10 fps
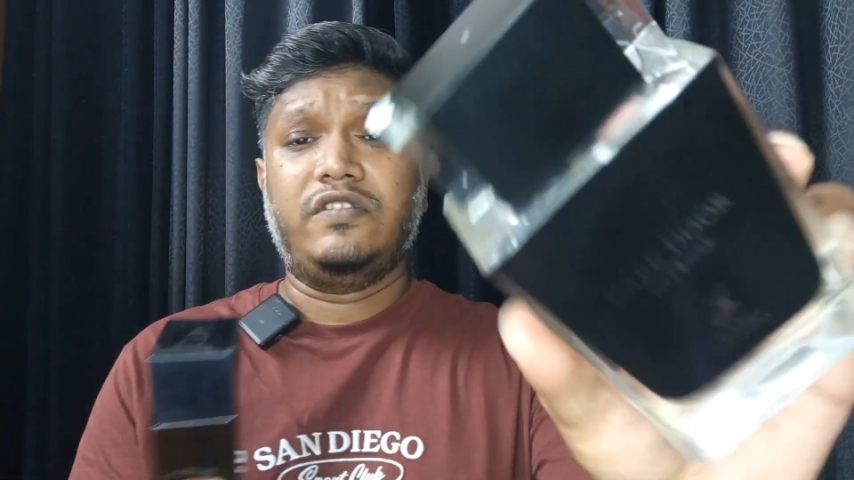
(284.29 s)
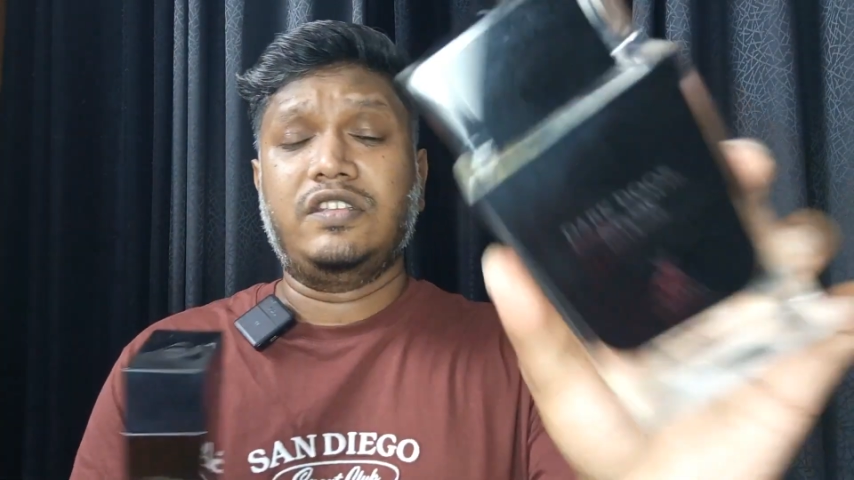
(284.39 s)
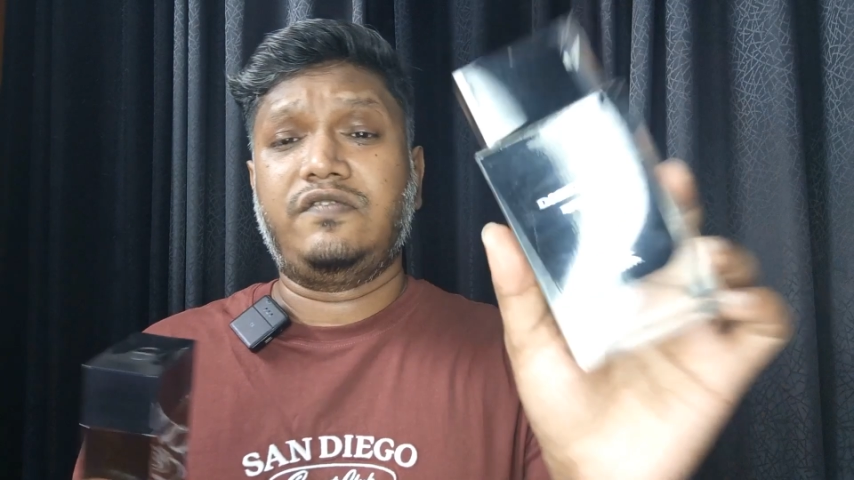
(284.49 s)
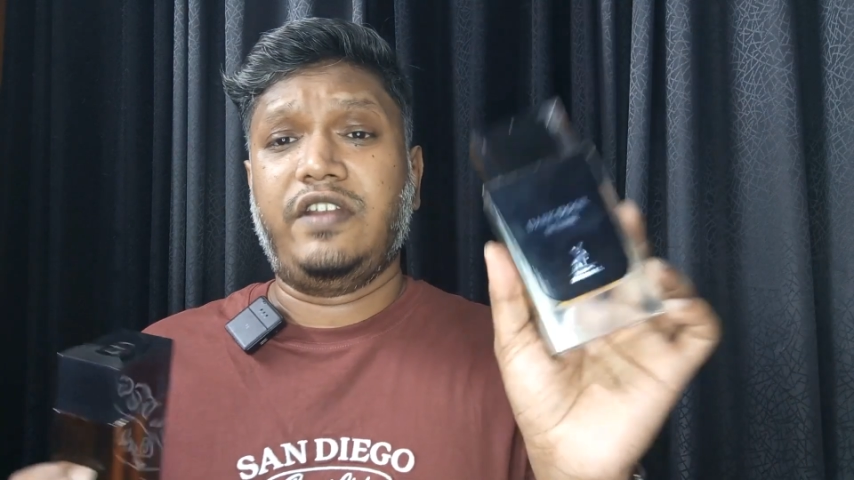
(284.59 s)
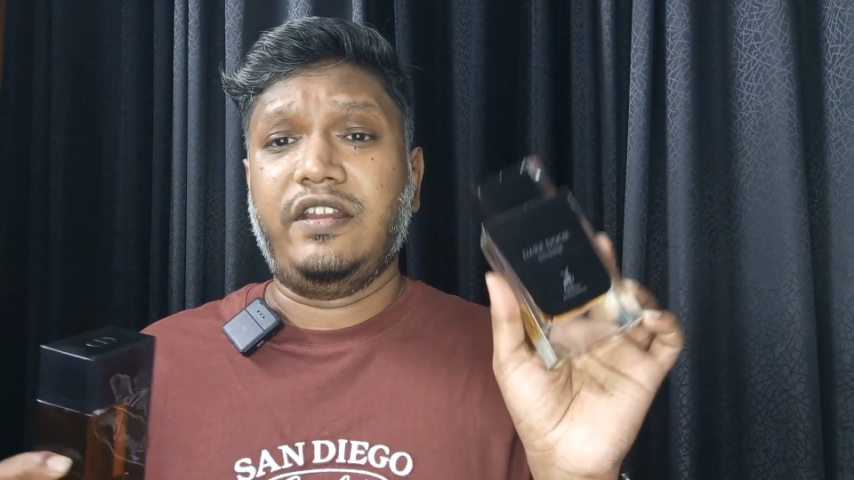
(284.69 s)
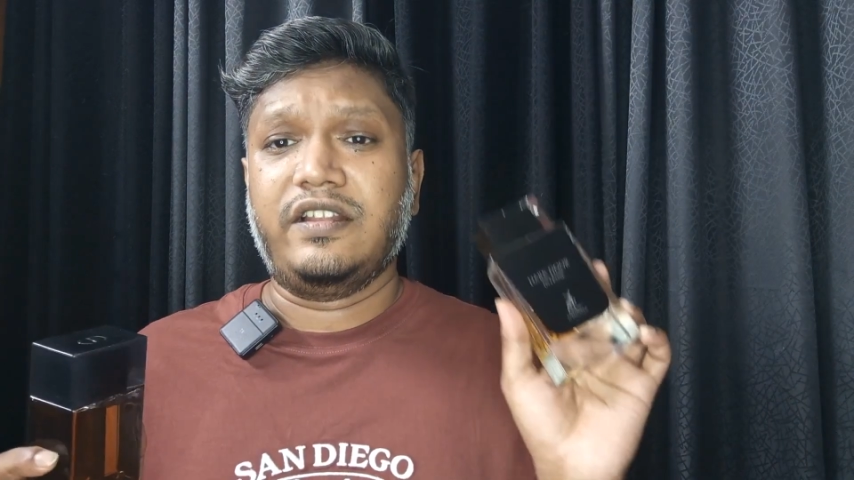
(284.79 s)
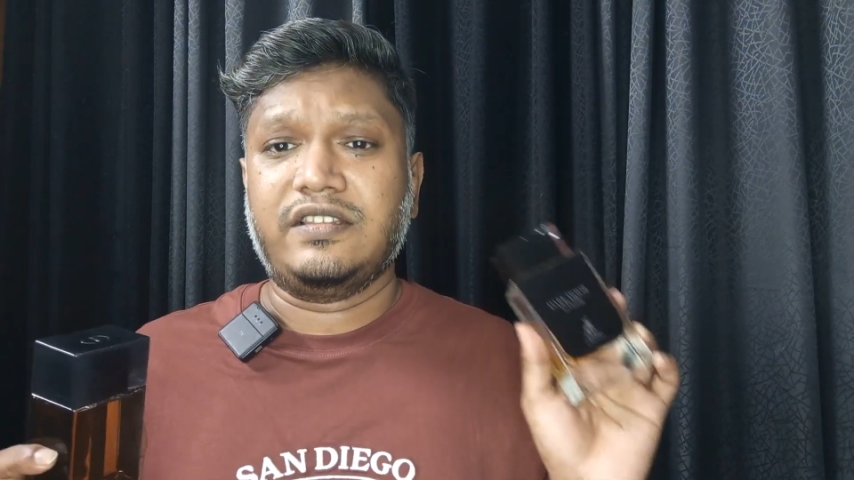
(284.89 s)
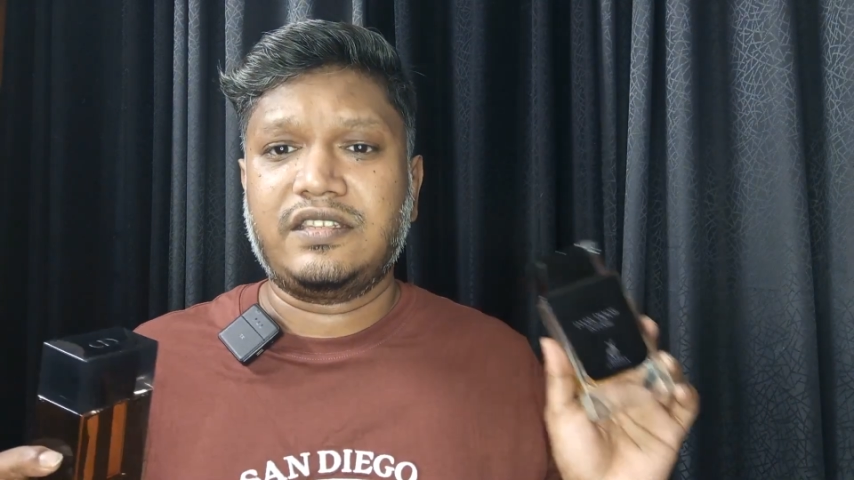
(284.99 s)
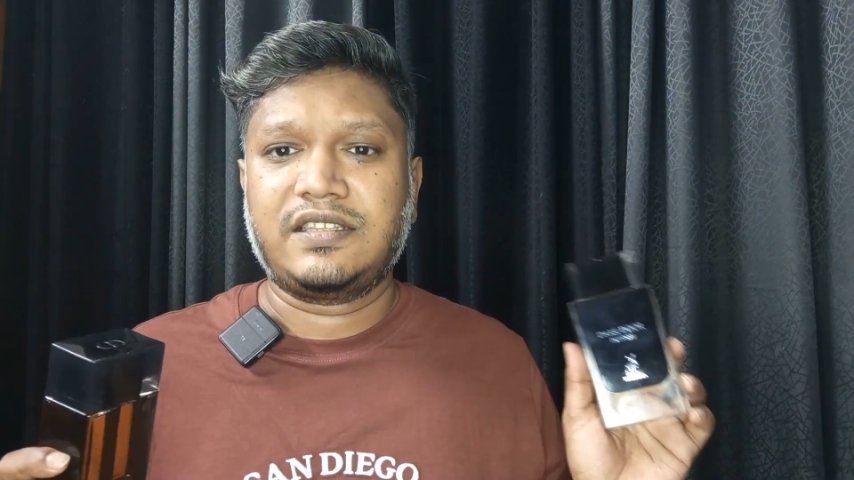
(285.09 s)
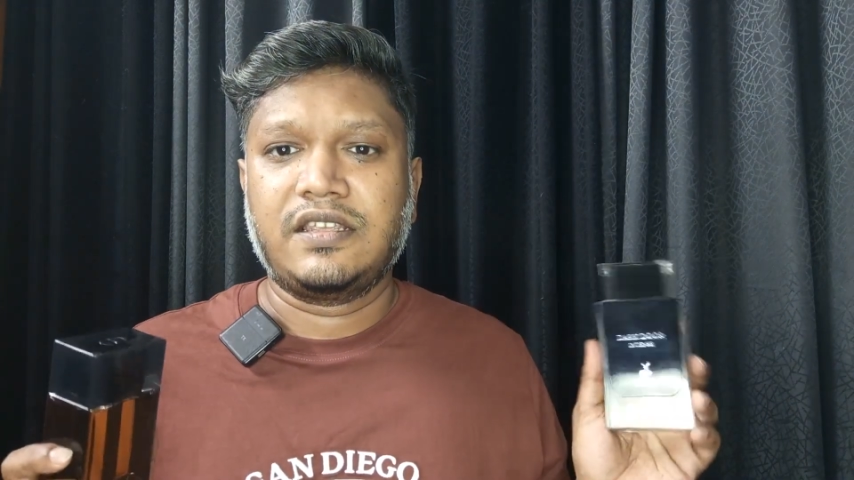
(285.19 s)
of this
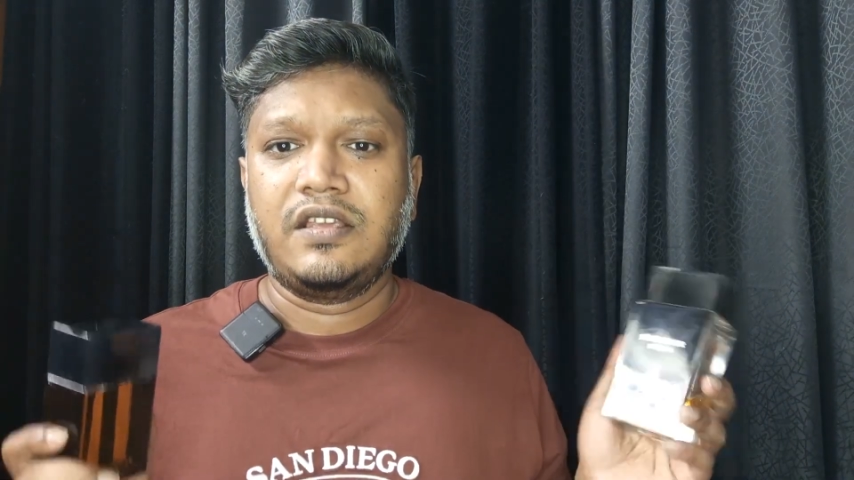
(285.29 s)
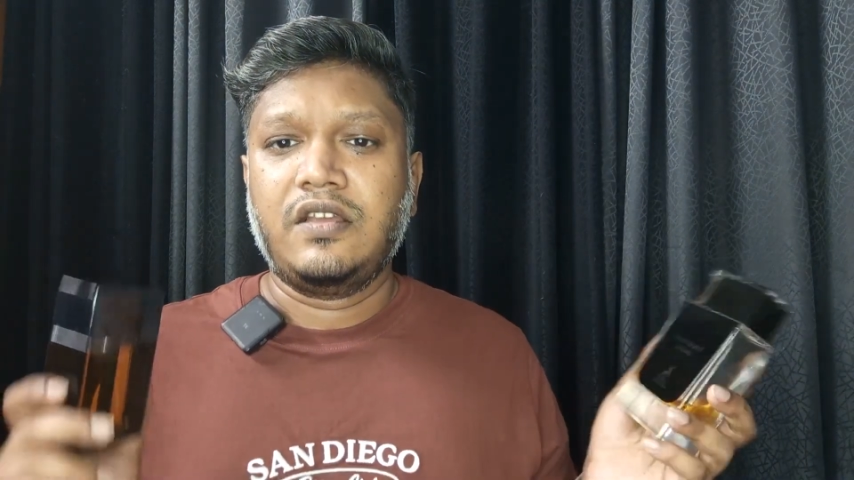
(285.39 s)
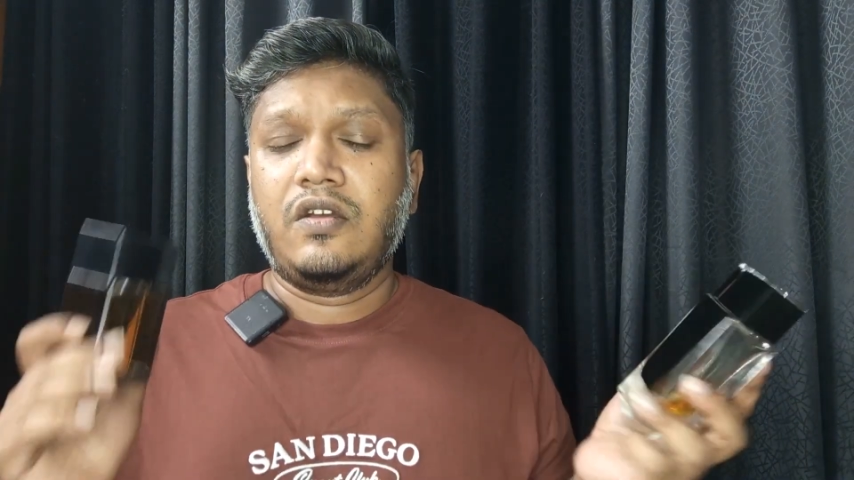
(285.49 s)
fragrance.